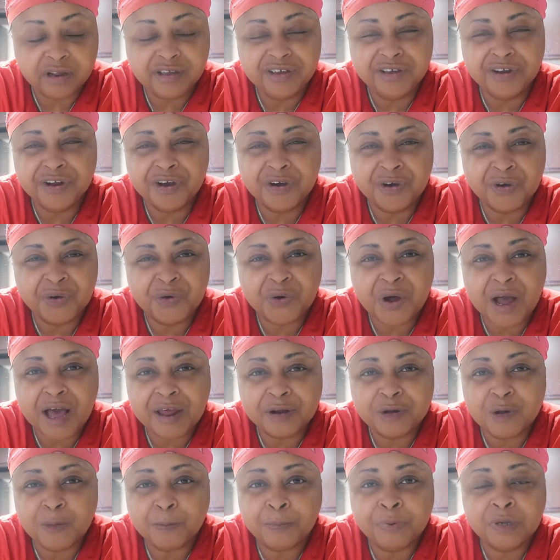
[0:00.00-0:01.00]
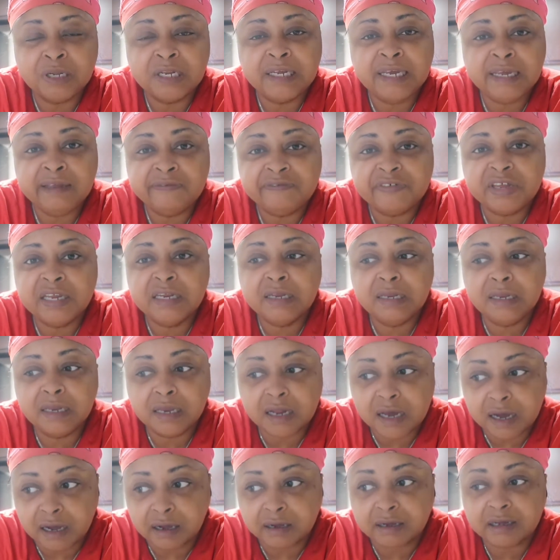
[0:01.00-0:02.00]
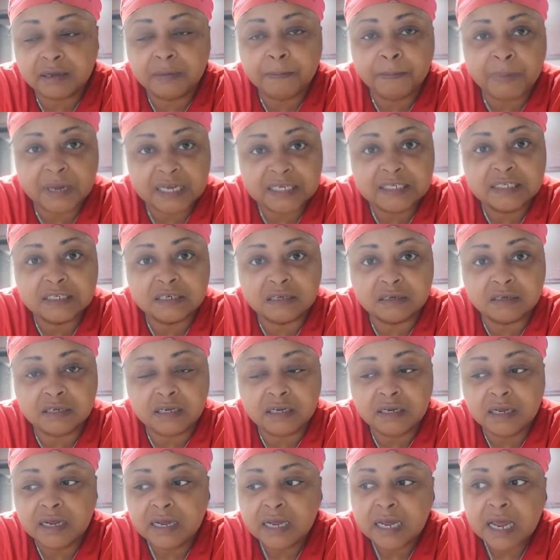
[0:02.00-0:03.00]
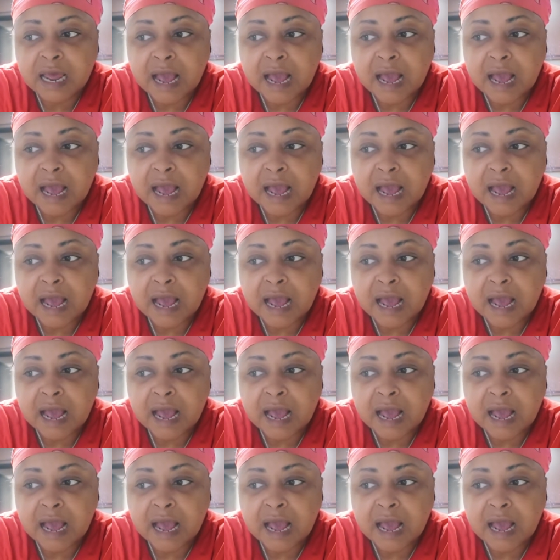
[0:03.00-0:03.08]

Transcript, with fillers: you know, I don't believe in luck, basically.